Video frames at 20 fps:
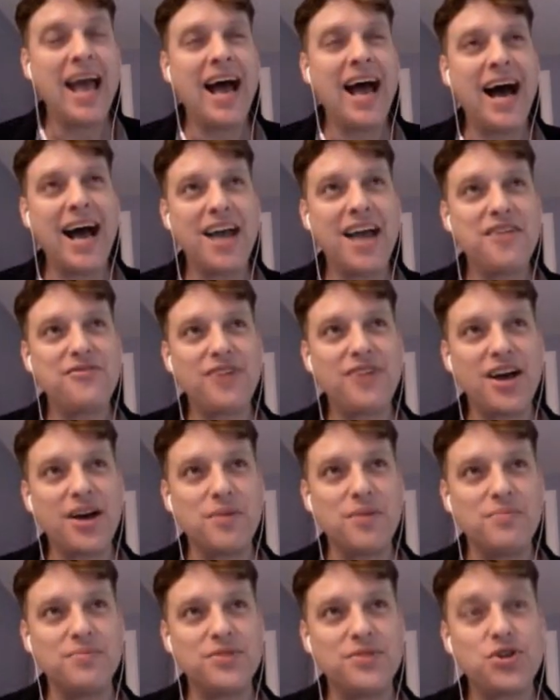I have
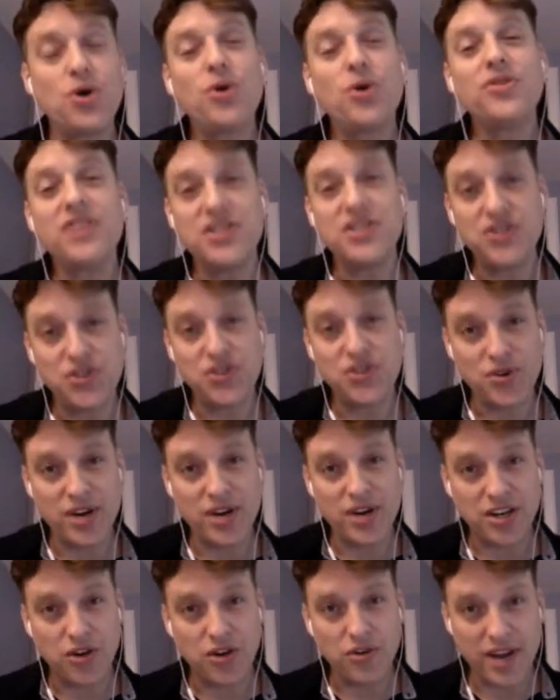um, told this
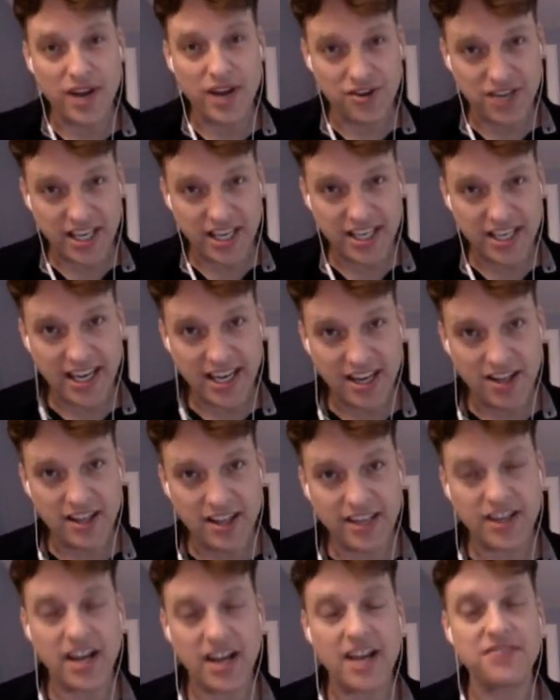story in greater detail,
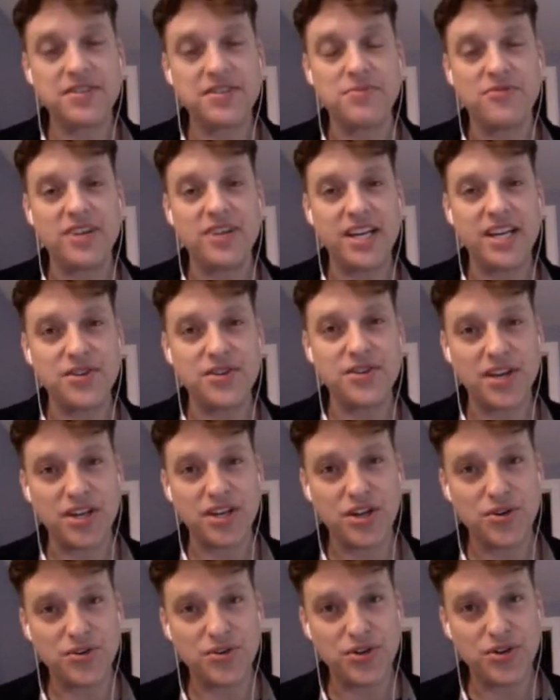and I have some videos on
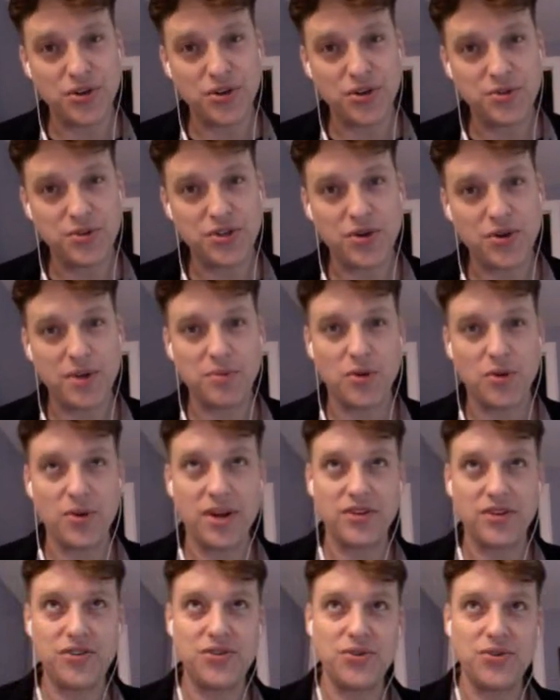YouTube. So I'm
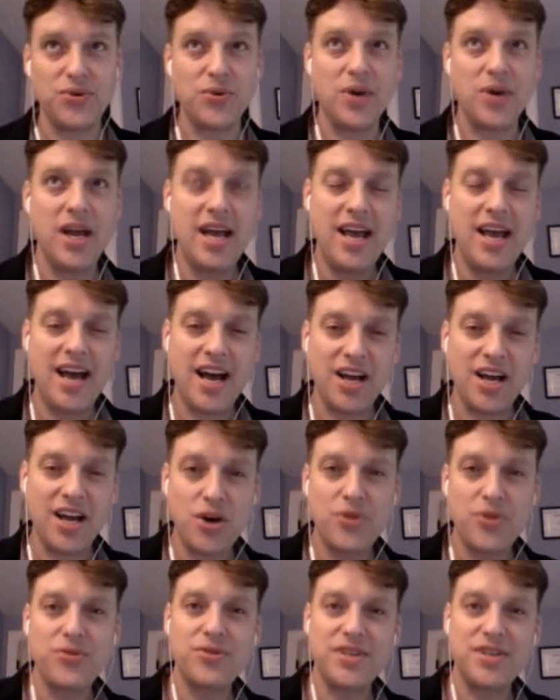going to uh,
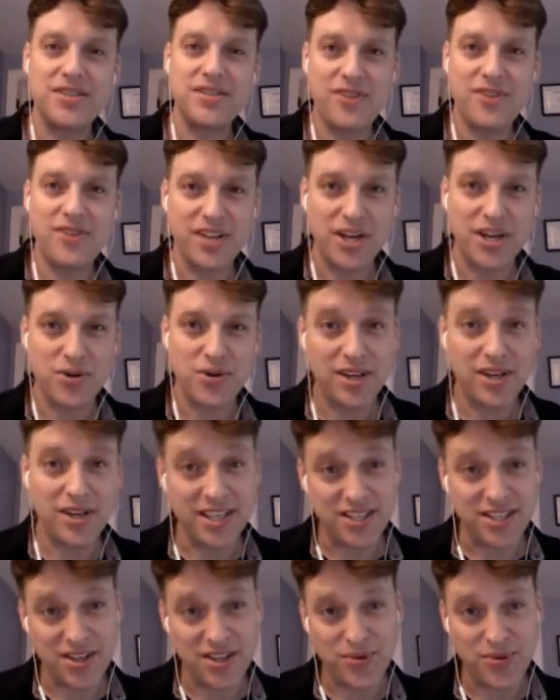go through this fairly quickly
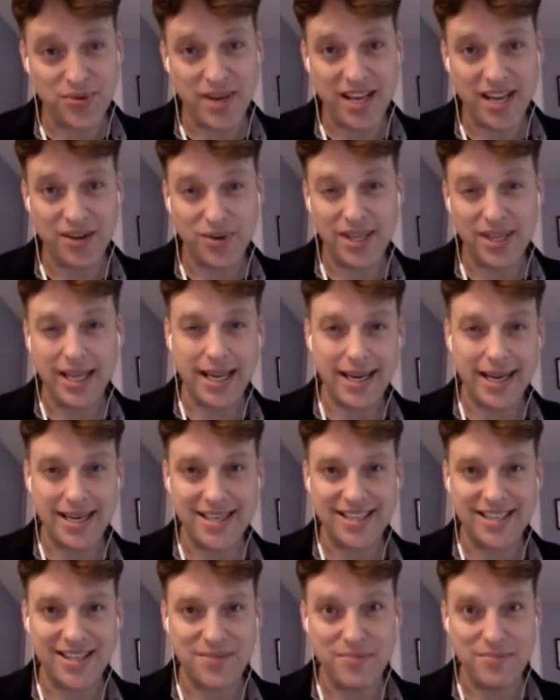so that we can really get
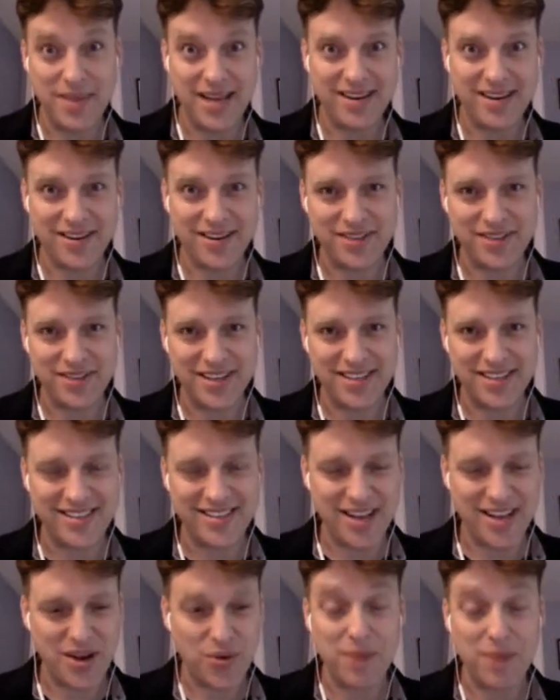into the meat of this
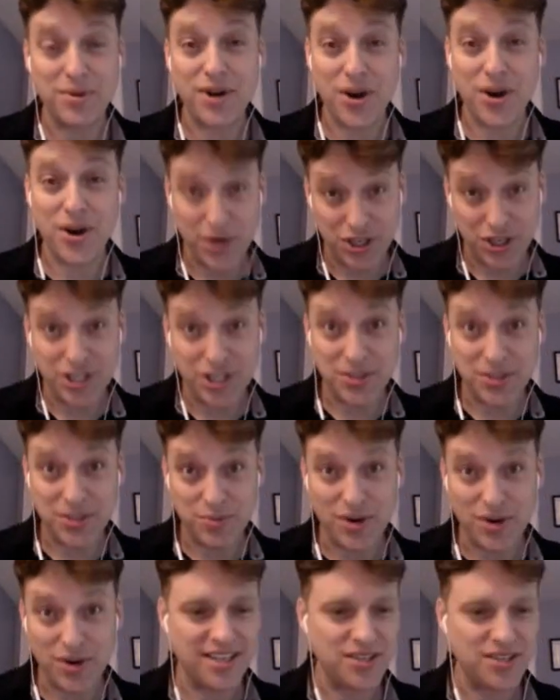uh, webinar, which is
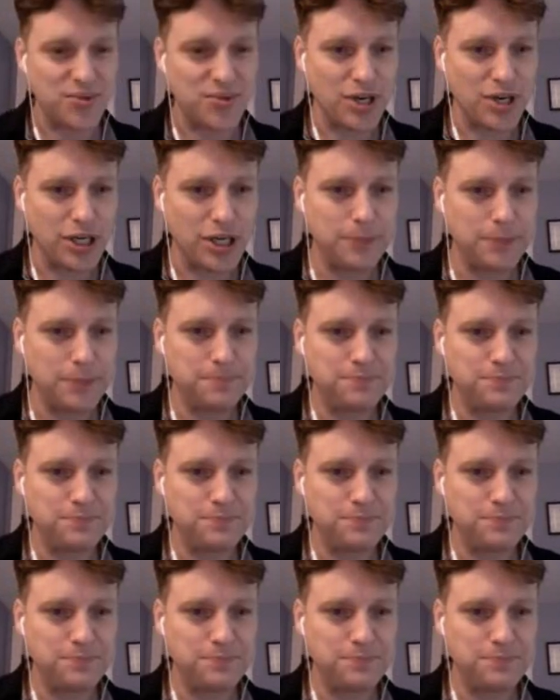process work.